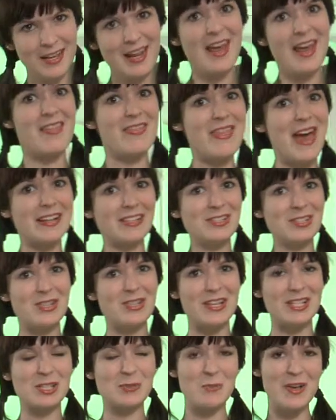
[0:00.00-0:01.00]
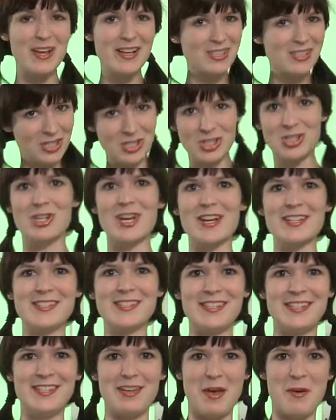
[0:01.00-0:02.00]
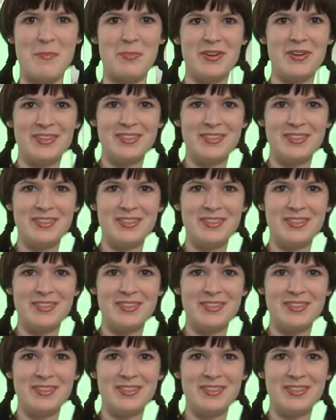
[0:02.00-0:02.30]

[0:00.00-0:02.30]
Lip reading: And that's this week's Just the Tip.